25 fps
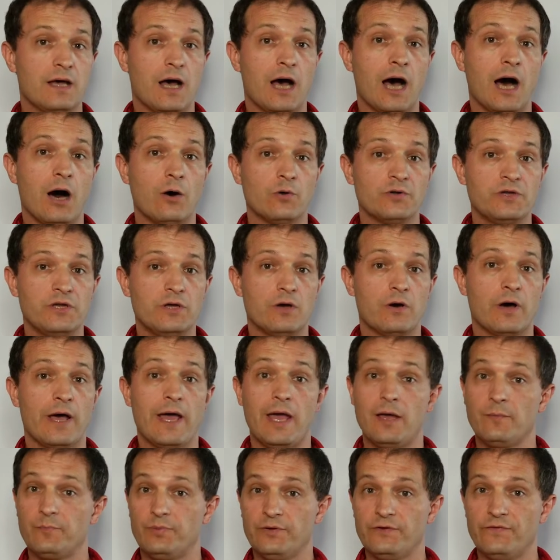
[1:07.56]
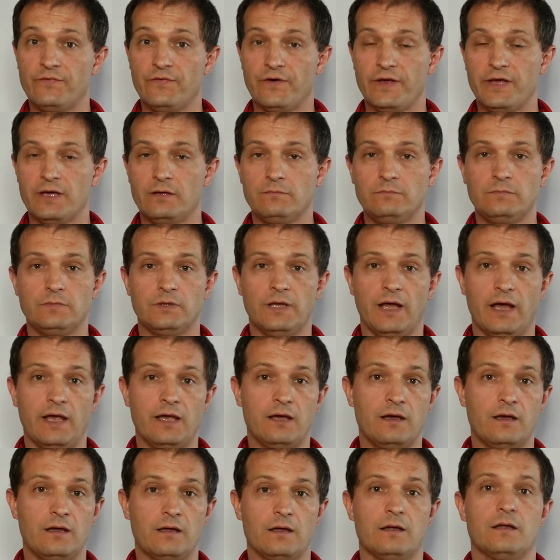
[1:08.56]
audio amplifier
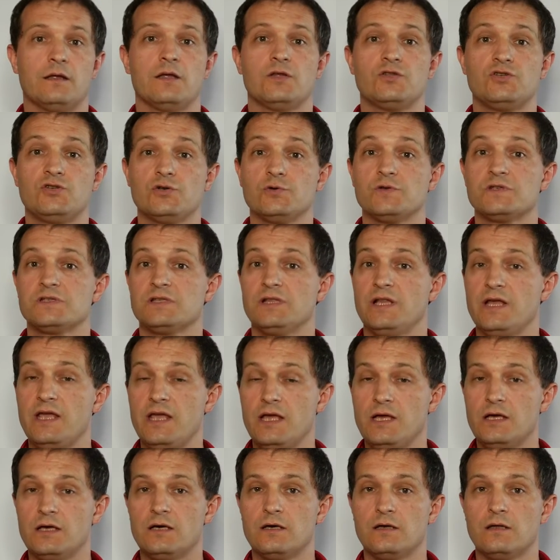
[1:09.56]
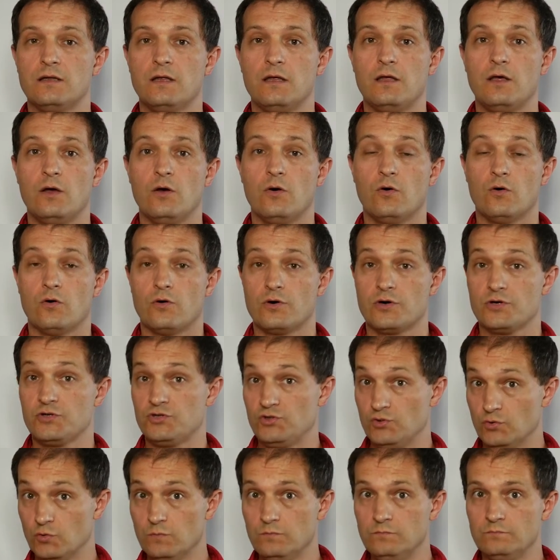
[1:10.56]
like Juice Link or
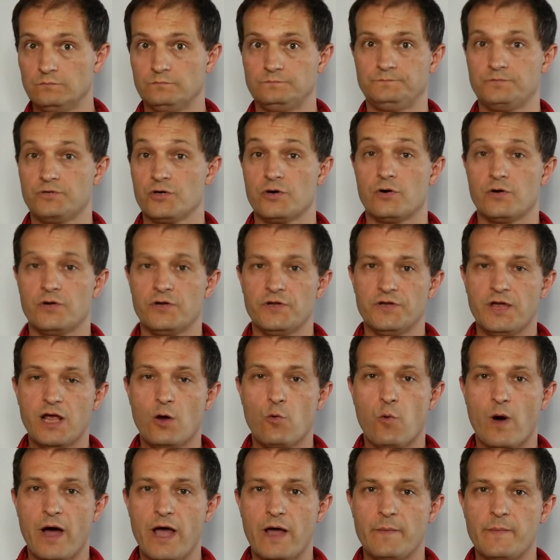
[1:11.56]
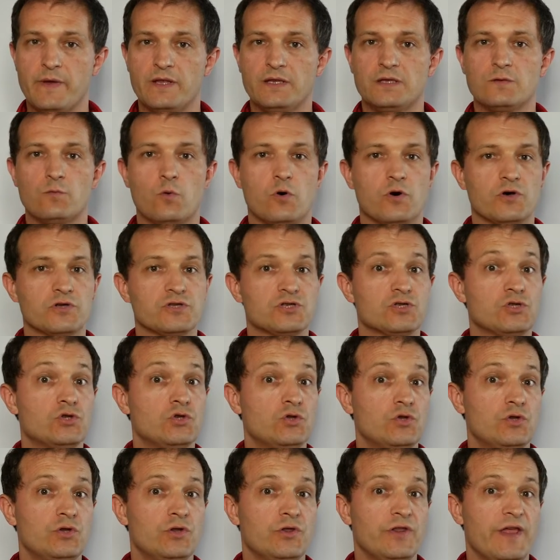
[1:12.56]
Zoom. Further requirement was
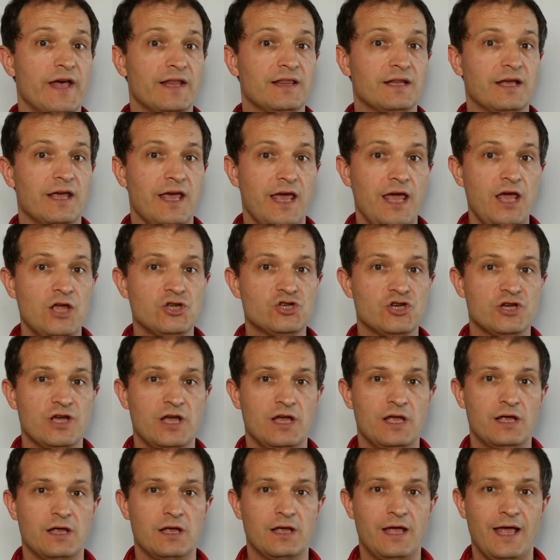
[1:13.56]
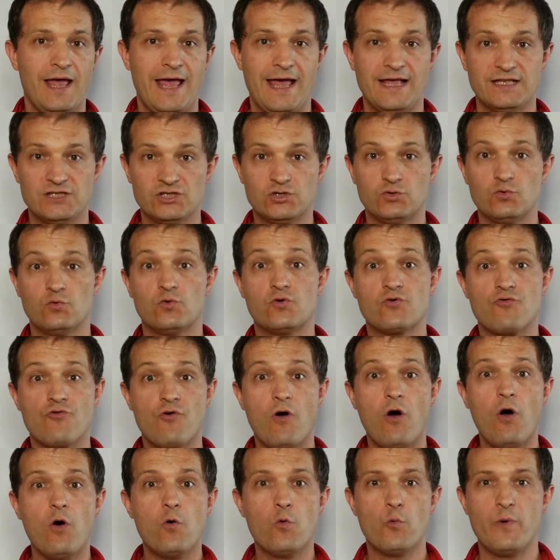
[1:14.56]
that cage has to
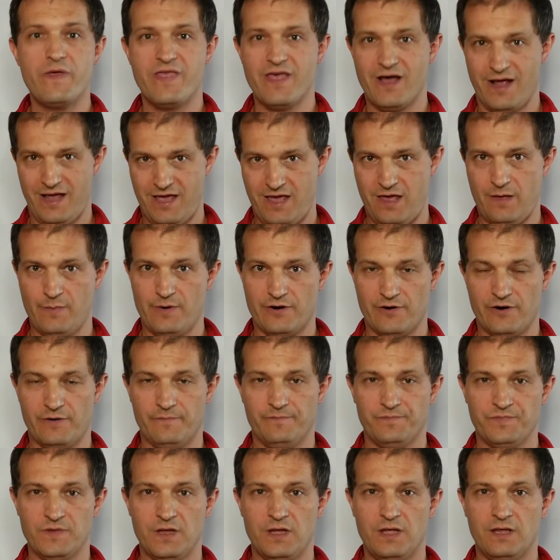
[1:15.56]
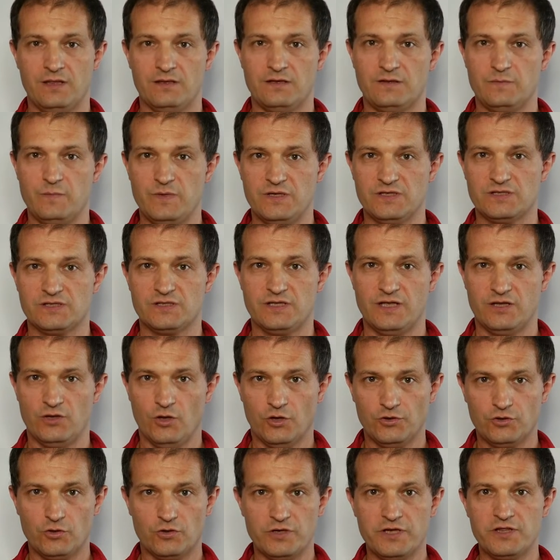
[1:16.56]
grow with a camera. That means that
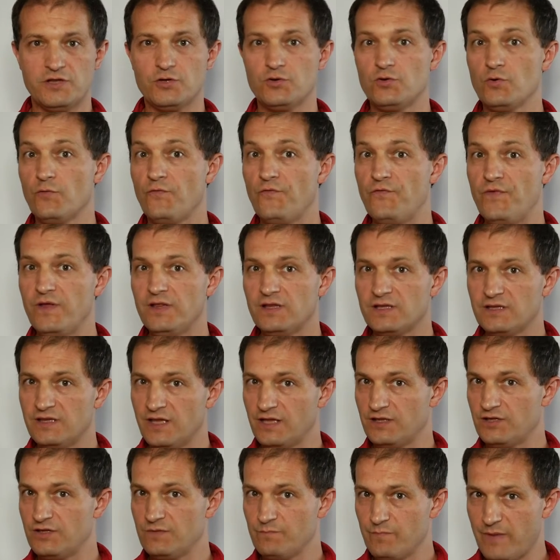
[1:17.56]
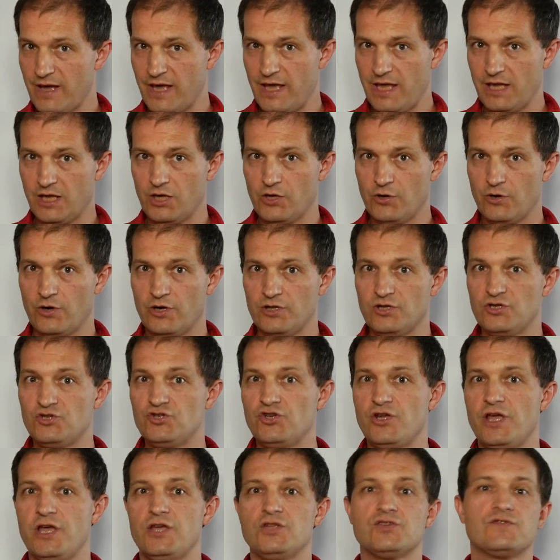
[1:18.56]
not only to fit my current
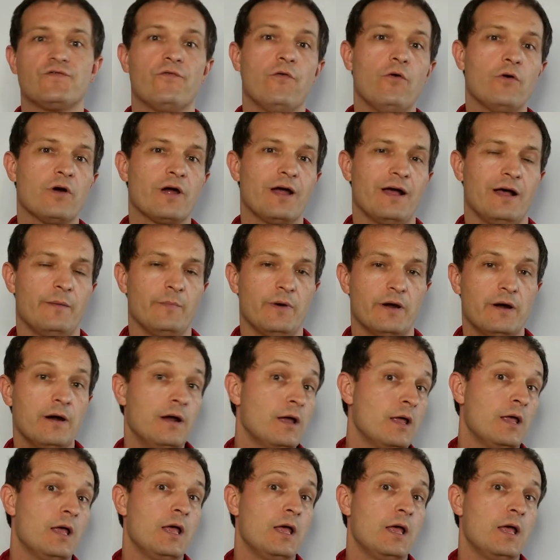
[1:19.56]
GH4 camera,